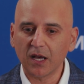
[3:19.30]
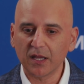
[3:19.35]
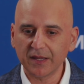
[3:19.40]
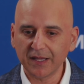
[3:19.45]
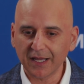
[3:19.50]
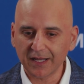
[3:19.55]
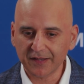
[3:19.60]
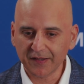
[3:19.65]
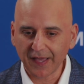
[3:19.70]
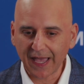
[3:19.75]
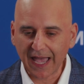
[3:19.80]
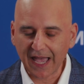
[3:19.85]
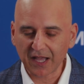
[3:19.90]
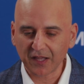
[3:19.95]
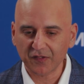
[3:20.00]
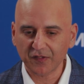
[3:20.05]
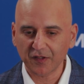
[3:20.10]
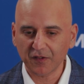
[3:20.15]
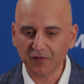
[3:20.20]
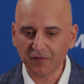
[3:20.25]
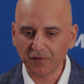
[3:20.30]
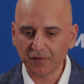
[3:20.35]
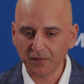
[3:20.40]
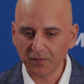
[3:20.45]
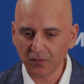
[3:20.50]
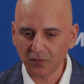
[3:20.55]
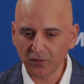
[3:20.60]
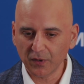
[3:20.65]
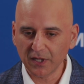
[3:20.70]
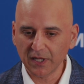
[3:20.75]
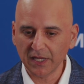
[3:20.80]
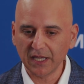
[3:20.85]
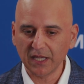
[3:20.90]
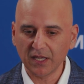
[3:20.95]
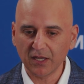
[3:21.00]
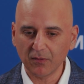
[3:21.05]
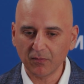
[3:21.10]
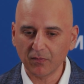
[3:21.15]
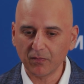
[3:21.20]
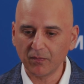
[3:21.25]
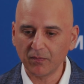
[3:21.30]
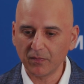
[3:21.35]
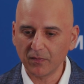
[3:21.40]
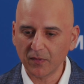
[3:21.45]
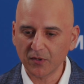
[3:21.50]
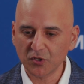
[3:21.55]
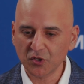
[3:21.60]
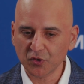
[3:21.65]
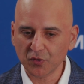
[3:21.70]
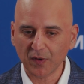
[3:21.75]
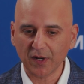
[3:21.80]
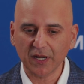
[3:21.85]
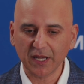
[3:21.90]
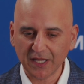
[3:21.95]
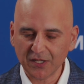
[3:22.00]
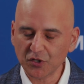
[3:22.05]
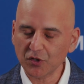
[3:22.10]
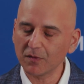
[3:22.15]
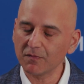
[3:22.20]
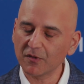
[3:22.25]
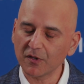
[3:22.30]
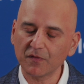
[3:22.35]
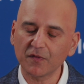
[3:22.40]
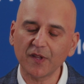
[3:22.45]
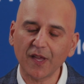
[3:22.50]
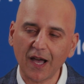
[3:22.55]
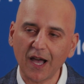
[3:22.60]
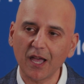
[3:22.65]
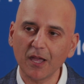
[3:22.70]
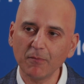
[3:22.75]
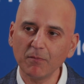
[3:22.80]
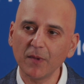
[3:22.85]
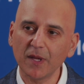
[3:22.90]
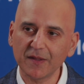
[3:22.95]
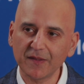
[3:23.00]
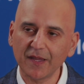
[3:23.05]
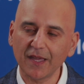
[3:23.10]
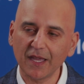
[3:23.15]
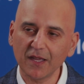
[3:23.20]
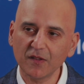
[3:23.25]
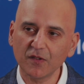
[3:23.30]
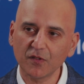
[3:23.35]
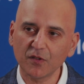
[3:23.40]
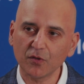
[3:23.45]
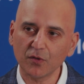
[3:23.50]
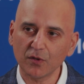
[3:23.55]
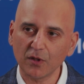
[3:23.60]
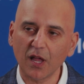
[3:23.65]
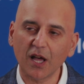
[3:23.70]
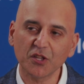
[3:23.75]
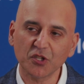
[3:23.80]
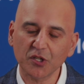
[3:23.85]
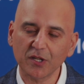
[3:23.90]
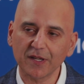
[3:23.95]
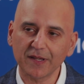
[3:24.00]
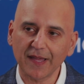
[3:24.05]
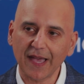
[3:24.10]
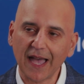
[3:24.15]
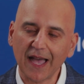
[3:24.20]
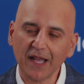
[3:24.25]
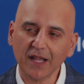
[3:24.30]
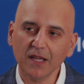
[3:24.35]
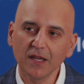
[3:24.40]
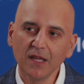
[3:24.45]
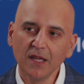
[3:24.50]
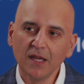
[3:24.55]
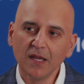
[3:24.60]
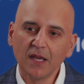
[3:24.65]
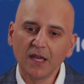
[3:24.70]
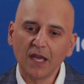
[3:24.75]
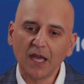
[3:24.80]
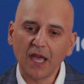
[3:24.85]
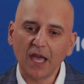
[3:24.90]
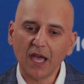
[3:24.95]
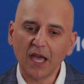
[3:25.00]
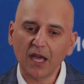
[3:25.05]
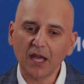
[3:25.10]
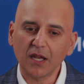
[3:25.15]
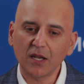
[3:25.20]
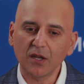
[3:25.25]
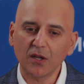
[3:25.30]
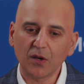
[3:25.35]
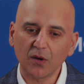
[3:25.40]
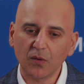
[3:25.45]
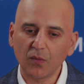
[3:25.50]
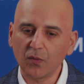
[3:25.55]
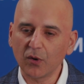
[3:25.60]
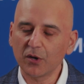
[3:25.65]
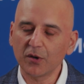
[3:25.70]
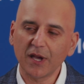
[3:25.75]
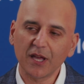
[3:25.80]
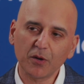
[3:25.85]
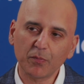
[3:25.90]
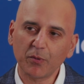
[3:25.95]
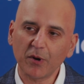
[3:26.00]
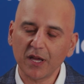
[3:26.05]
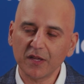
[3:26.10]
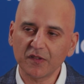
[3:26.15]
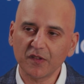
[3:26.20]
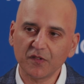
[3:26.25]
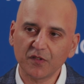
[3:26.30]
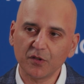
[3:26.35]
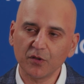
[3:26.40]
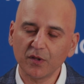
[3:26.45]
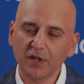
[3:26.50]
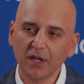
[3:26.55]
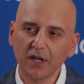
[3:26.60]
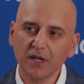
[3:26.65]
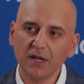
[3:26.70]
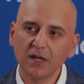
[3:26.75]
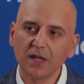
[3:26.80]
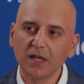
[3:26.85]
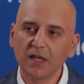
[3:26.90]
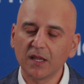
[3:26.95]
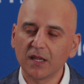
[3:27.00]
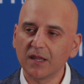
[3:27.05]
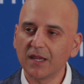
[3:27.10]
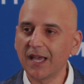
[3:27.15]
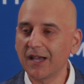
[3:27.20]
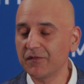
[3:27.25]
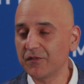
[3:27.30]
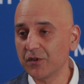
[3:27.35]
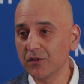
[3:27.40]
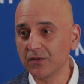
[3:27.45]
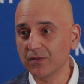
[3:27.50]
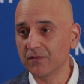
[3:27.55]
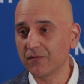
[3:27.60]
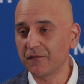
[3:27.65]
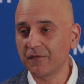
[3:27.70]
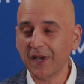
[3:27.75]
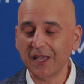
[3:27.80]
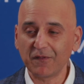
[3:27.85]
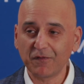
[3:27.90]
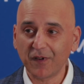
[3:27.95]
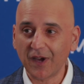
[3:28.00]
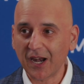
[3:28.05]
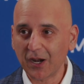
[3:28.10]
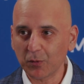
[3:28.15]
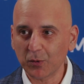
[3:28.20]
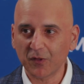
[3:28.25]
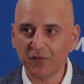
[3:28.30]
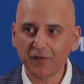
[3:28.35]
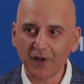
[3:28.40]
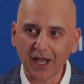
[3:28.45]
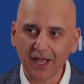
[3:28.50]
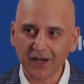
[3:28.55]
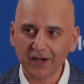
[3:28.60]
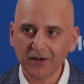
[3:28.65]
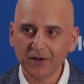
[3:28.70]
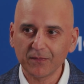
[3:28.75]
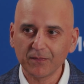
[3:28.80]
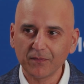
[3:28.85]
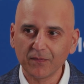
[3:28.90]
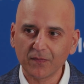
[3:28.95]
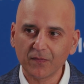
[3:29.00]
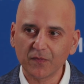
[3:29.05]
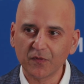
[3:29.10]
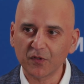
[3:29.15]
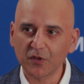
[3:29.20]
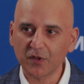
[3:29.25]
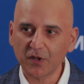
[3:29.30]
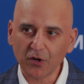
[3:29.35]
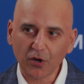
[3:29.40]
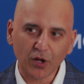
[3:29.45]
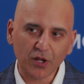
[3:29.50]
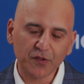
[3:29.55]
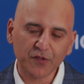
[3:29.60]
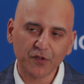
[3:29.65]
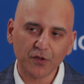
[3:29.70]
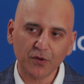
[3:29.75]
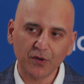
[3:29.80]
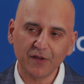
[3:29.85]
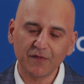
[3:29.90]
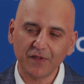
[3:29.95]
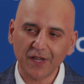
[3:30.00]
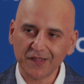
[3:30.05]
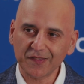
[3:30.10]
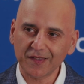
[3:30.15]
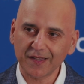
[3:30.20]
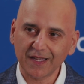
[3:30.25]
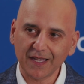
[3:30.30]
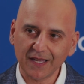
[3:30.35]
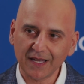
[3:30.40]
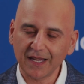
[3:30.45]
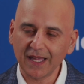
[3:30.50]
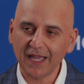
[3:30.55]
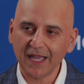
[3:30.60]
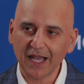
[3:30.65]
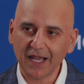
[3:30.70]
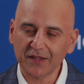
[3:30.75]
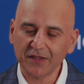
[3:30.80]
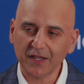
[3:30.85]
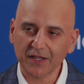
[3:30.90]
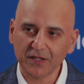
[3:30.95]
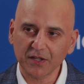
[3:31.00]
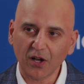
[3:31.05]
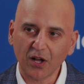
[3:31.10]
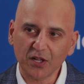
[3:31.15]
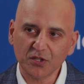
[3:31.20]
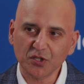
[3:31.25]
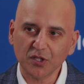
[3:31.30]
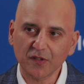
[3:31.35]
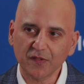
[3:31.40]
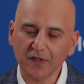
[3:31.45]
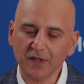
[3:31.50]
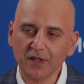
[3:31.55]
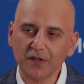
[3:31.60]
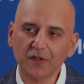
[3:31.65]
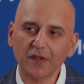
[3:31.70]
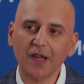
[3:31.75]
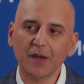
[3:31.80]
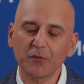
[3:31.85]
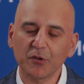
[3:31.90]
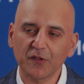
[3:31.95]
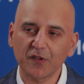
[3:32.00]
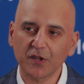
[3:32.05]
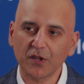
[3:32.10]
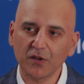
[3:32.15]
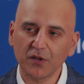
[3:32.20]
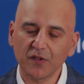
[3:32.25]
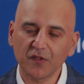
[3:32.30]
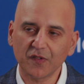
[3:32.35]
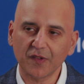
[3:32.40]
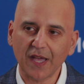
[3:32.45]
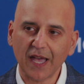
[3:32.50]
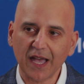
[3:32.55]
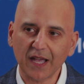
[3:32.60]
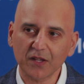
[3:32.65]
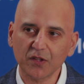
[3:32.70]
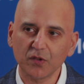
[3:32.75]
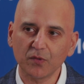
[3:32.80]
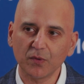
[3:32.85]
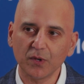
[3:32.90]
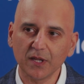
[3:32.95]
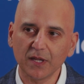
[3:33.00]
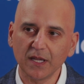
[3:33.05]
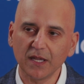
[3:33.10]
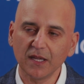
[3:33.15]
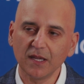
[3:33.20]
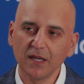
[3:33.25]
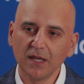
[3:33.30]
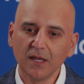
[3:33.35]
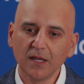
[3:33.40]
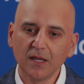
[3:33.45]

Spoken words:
The attacks have really shrunk in terms of time it takes to launch an attack. And what do enterprises do there? They have to fight fire with fire. So they're also investing in AI technologies in their cybersecurity stack to really